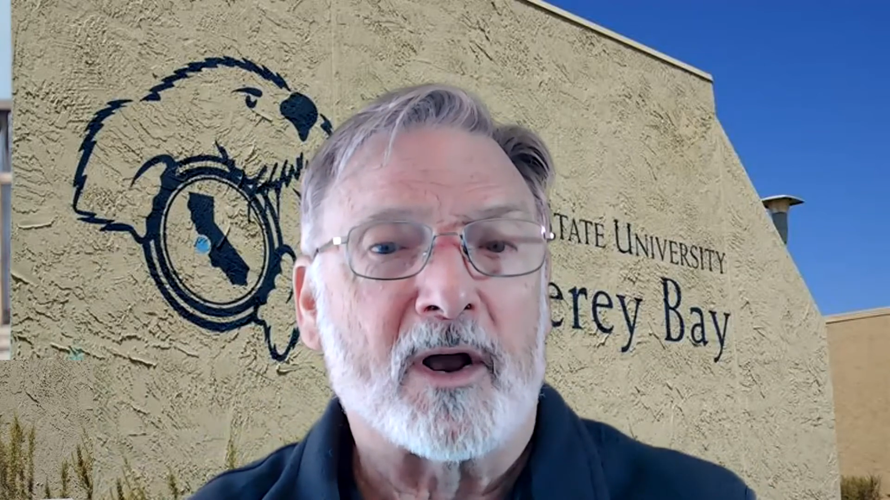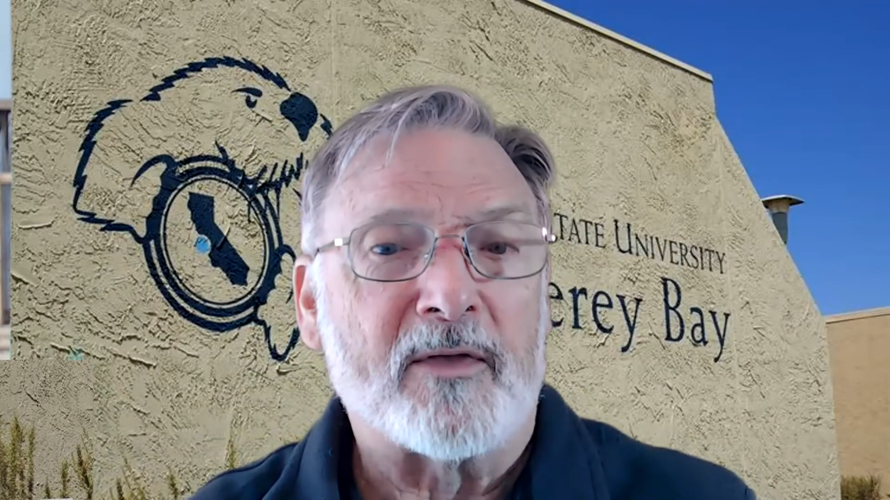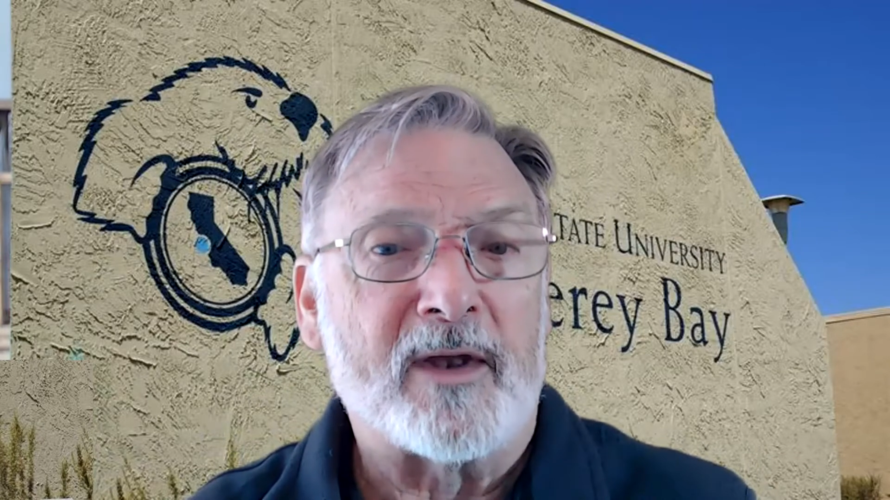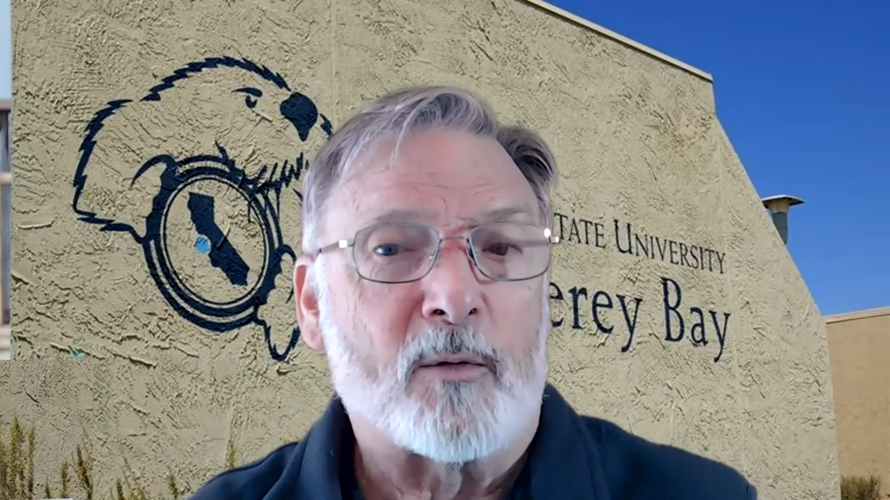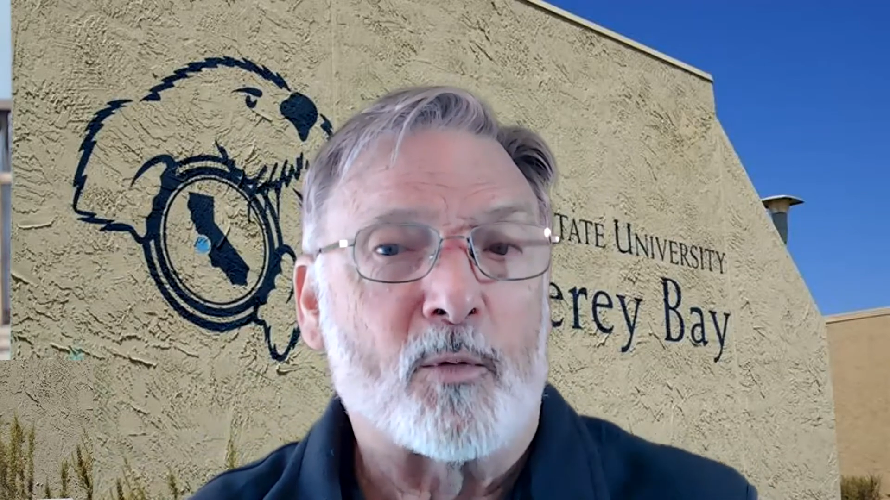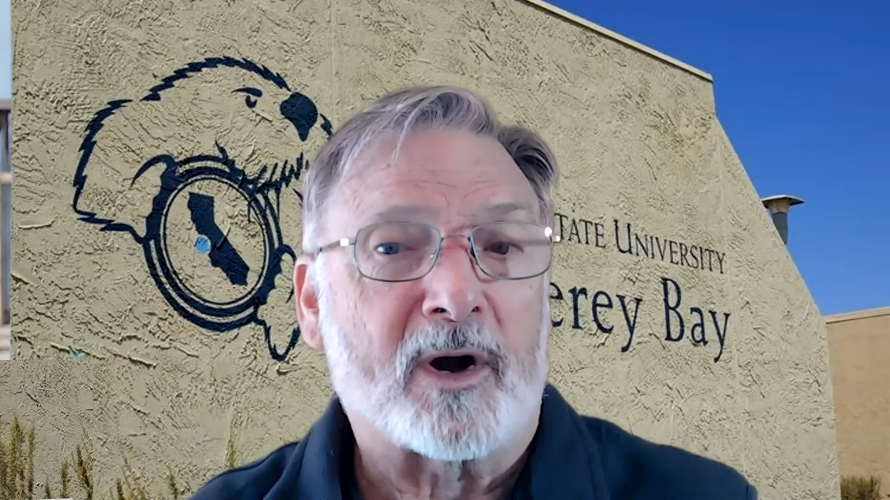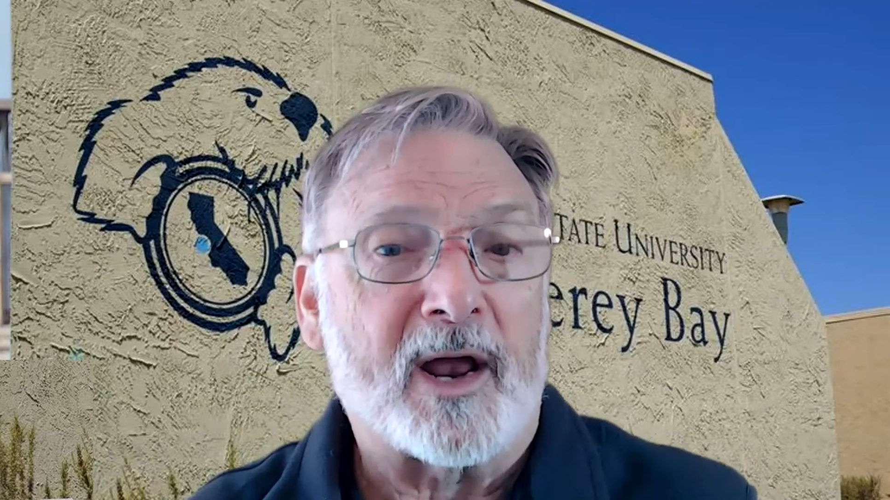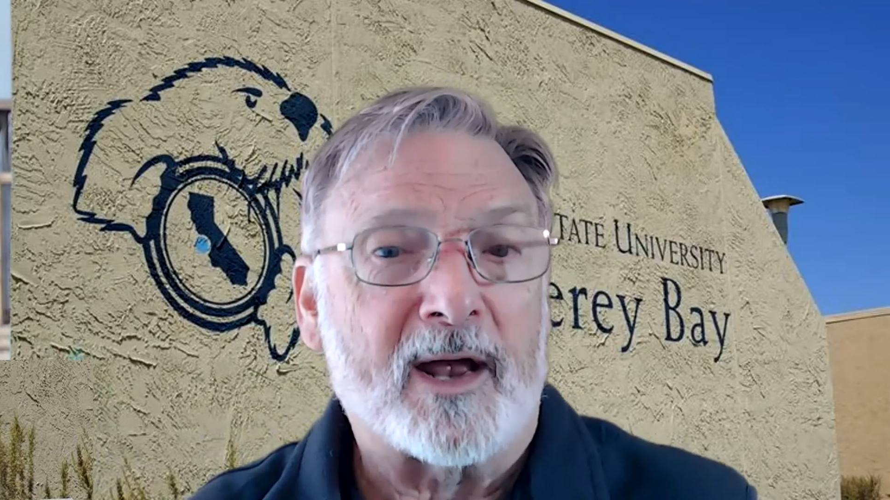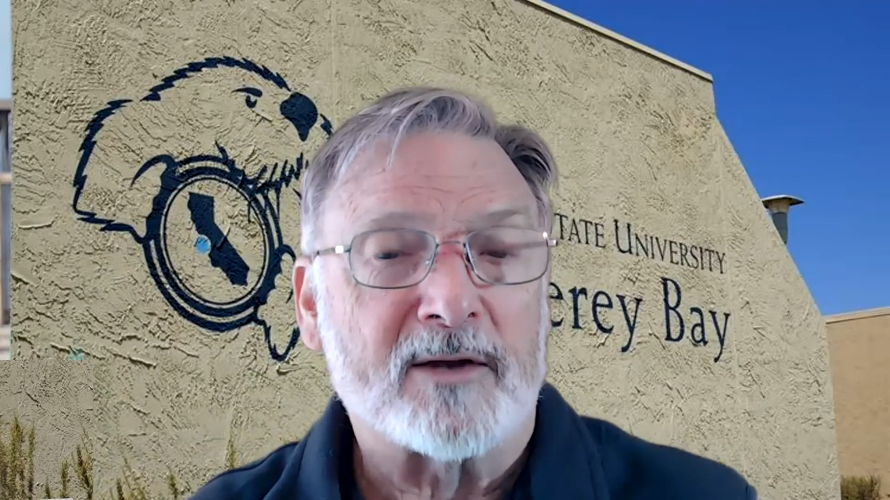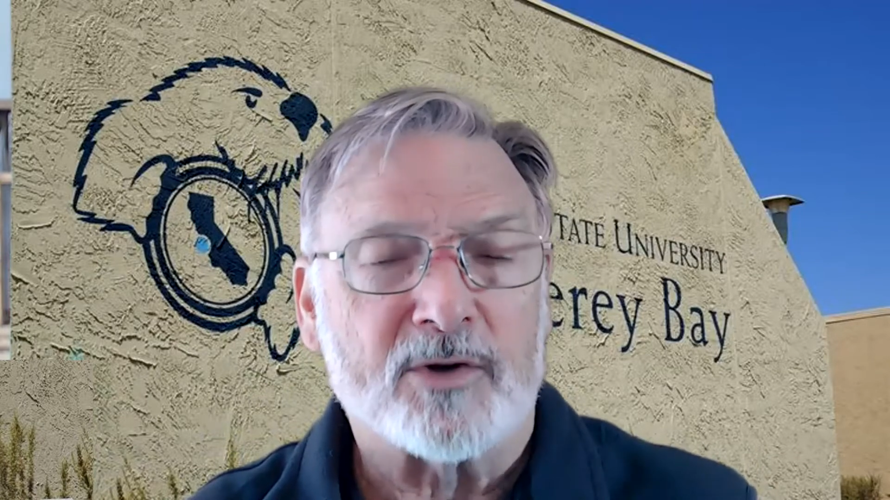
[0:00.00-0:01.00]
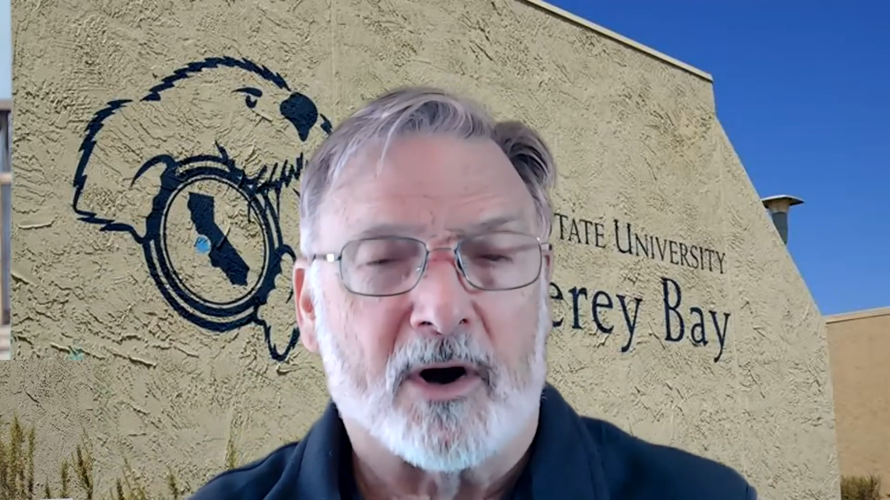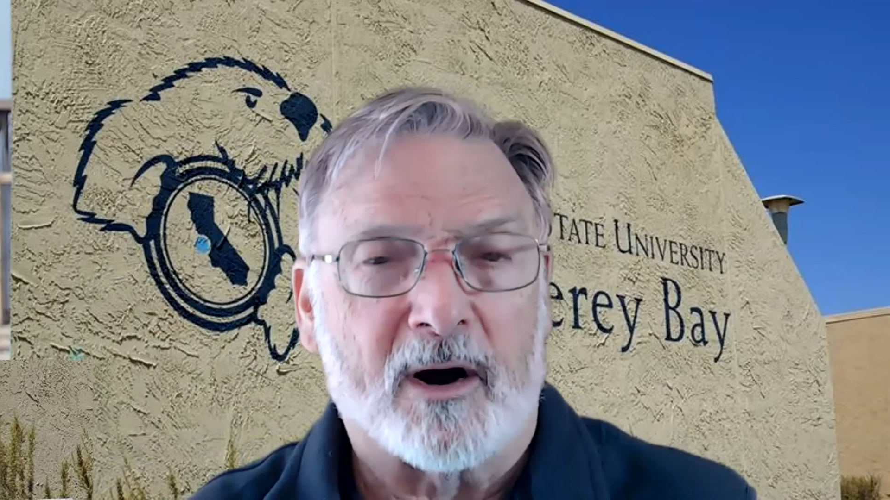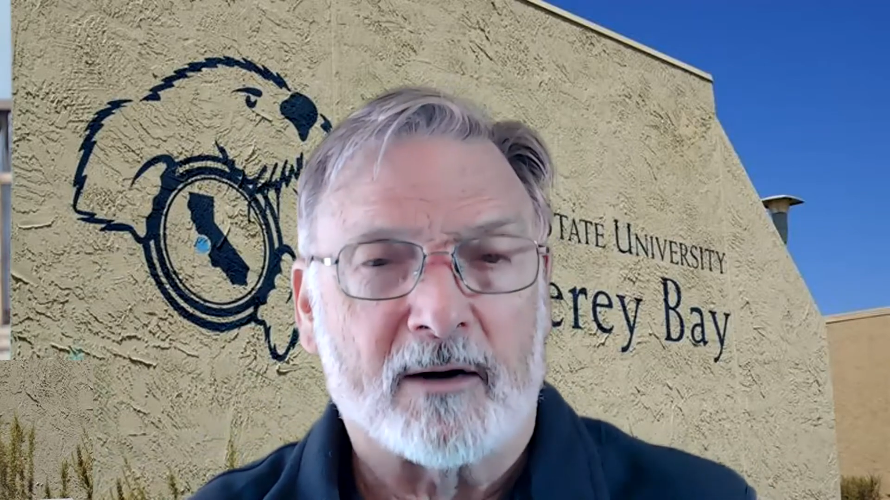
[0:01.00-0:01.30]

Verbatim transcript: and the network edge are.